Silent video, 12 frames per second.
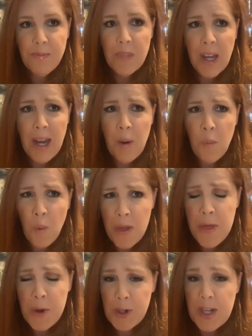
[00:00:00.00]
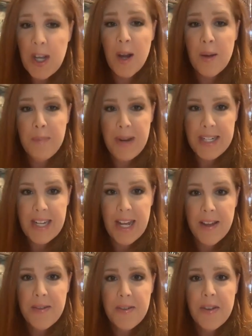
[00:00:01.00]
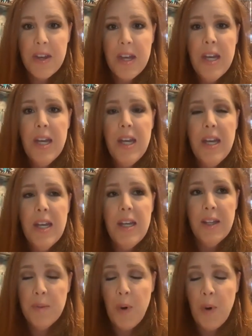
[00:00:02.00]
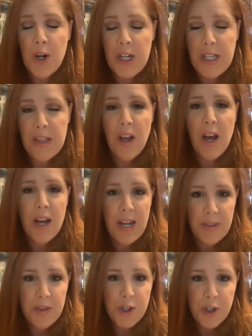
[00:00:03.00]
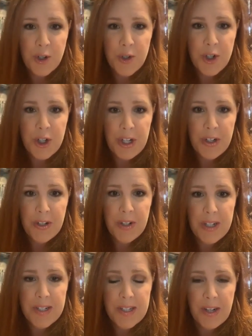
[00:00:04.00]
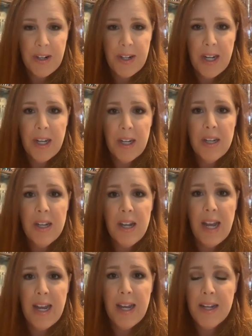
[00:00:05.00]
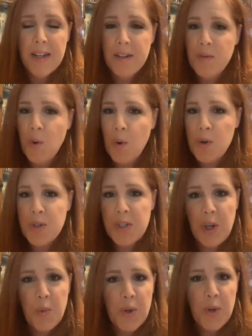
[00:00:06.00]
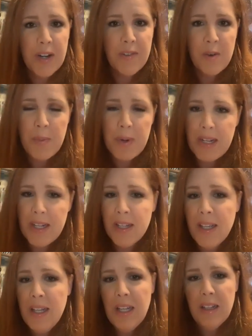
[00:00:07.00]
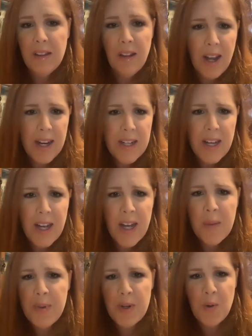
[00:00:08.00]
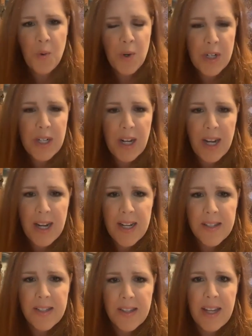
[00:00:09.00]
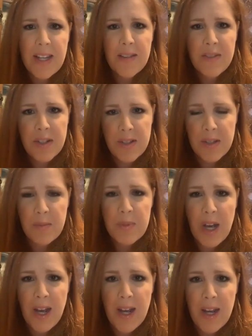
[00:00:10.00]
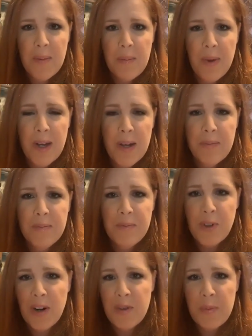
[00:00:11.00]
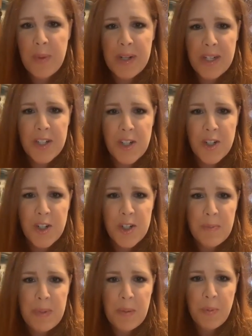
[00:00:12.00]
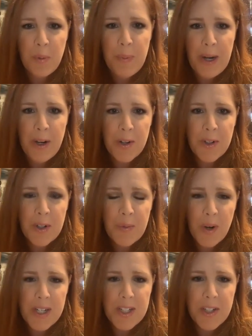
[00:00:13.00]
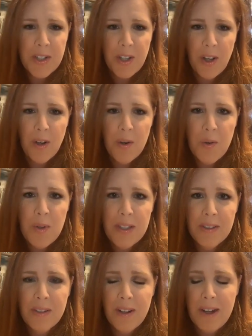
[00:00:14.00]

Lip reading: at 1:30 on May 10th in the parking lot at the church here in this area. And of course, we'll get everybody lined up and organized, and that gives us some time for everybody to just be prepared and ready to go. And